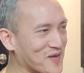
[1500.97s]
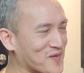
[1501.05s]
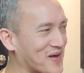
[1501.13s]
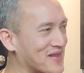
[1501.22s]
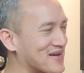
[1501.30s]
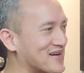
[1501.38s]

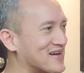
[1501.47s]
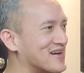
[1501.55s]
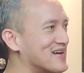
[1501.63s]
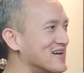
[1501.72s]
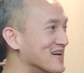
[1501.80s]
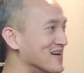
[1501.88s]

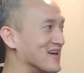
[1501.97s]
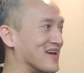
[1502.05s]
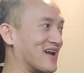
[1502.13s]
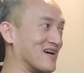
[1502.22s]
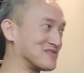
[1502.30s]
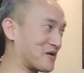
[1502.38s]
together.
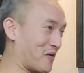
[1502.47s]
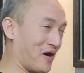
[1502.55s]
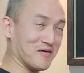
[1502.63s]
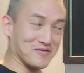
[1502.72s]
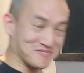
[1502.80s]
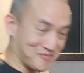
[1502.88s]
And I was like,
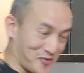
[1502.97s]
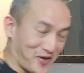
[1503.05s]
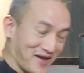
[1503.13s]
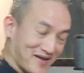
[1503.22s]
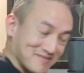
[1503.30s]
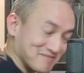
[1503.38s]
wow,
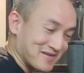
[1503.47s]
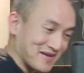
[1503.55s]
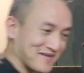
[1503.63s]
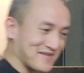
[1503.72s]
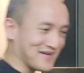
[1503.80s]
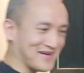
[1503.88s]
okay,
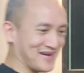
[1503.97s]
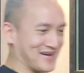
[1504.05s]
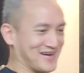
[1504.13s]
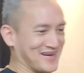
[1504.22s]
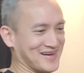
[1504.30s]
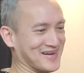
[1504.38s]
it's
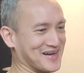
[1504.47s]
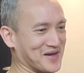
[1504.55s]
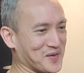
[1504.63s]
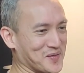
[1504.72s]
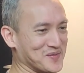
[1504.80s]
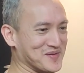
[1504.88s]

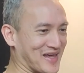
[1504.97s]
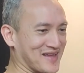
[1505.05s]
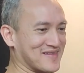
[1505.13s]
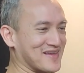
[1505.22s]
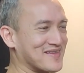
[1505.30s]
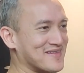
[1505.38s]
if